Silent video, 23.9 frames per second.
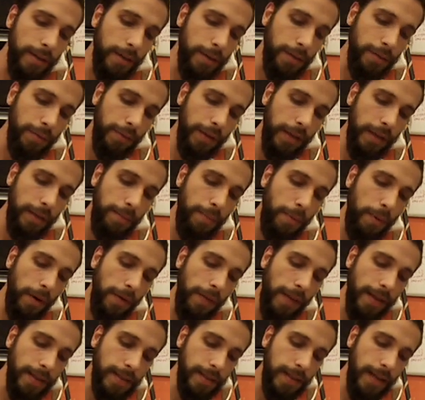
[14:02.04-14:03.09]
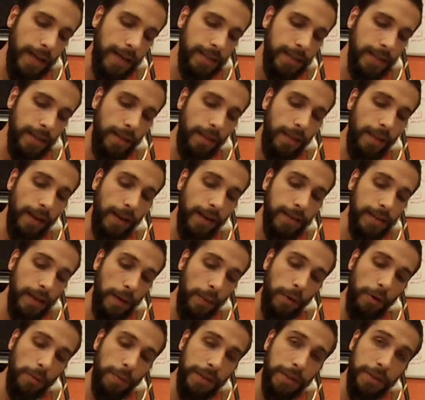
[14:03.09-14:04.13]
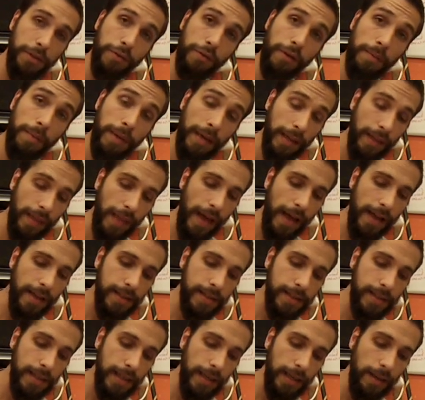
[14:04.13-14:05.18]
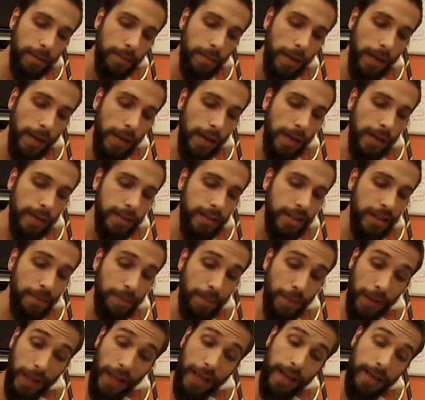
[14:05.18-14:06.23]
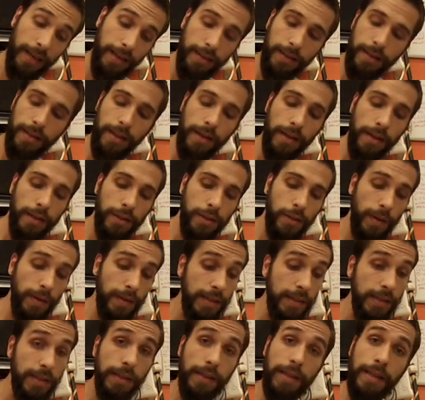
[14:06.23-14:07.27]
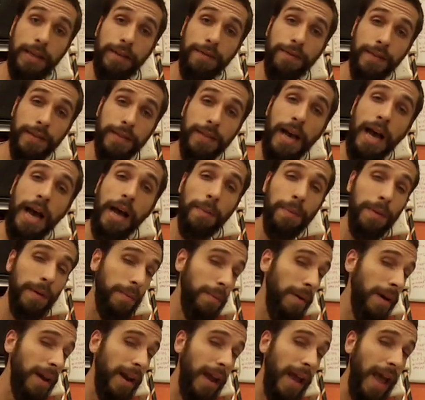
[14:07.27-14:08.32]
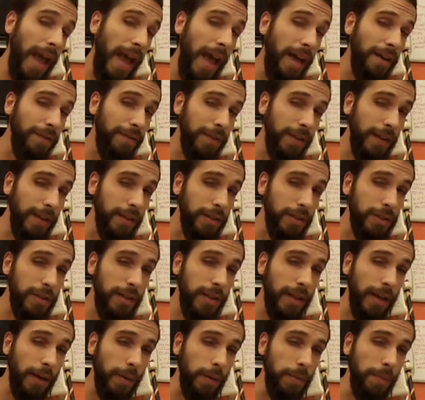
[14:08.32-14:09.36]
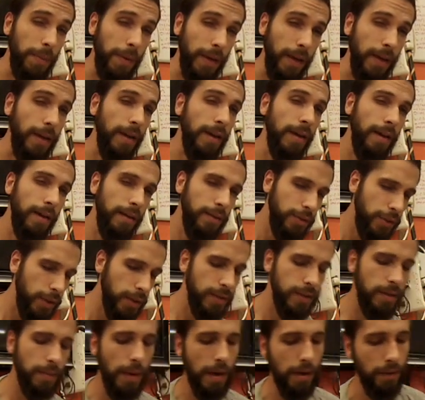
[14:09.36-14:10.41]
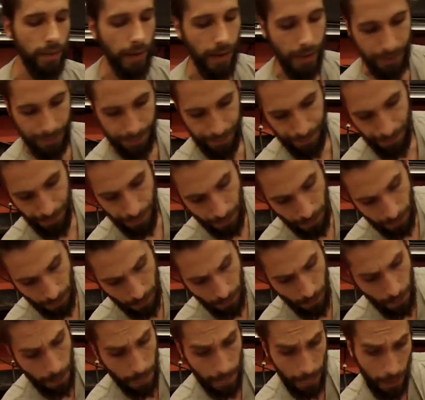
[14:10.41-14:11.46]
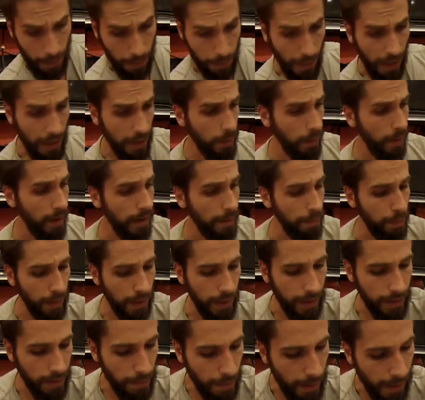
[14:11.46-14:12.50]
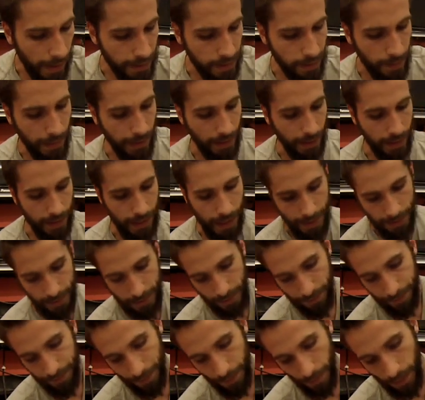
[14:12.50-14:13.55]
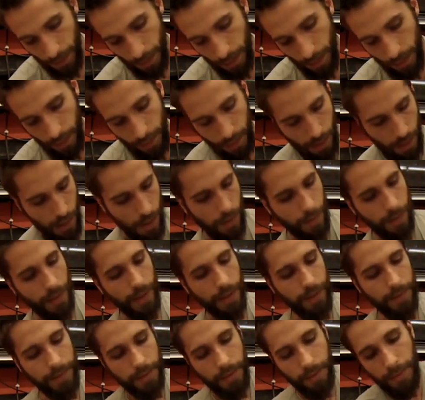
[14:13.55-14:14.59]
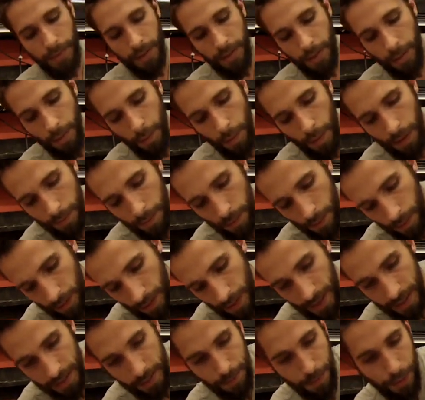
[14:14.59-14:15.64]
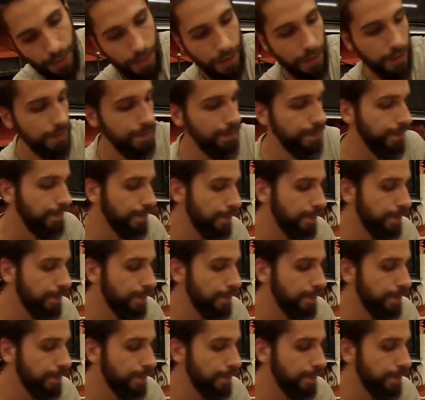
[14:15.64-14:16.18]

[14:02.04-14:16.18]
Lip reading: So it's really important that's nice and thick because I will be trimming that seam to blend. So I need to leave the top about a ½ an inch thick would be just about right. Right where I plan on the pots being connected. Okay, so I'm going to do one more last pull.